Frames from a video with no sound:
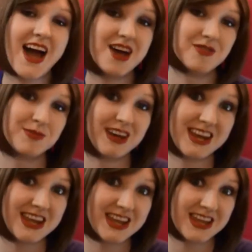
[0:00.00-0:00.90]
Hi
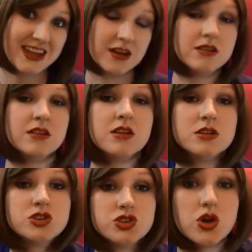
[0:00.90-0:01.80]
everybody!
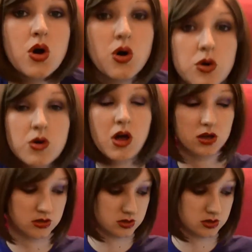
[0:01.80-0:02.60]
So